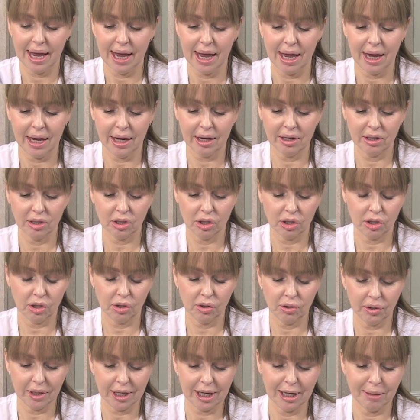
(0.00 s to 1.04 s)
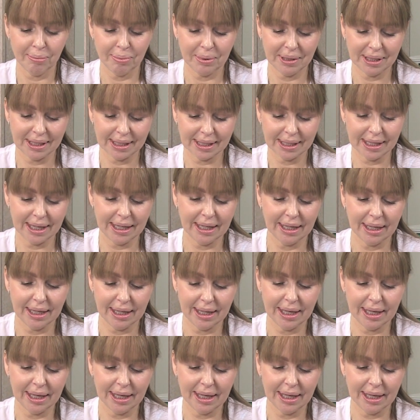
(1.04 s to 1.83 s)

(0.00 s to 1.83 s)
And to keep a skin